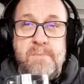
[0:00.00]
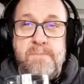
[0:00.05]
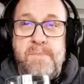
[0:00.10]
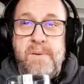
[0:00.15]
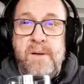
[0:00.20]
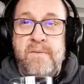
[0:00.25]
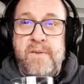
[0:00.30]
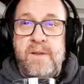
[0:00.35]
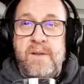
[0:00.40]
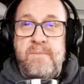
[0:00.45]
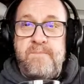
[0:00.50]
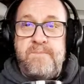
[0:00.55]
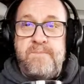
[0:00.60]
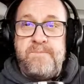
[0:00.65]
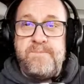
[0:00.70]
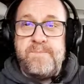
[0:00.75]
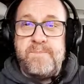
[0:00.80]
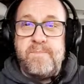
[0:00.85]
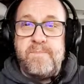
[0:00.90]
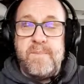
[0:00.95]
of it
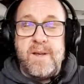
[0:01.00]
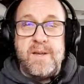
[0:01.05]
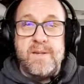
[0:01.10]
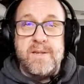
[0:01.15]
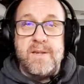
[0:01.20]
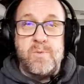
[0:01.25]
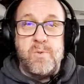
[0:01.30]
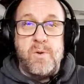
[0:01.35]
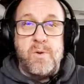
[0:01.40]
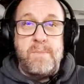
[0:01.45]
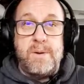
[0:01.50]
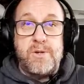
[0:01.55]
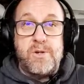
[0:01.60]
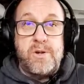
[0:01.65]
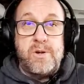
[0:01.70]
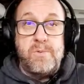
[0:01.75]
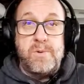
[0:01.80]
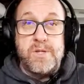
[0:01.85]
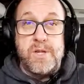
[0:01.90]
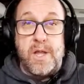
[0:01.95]
because I just want to make sure it
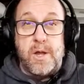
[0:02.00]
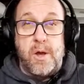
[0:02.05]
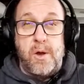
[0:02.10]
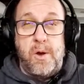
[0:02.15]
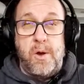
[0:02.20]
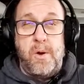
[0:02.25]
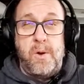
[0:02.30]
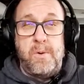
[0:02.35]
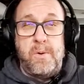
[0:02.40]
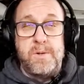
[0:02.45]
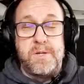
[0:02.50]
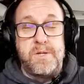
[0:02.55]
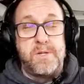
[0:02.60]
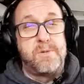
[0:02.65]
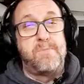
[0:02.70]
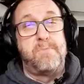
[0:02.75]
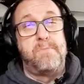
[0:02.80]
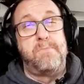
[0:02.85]
was like, oh, this is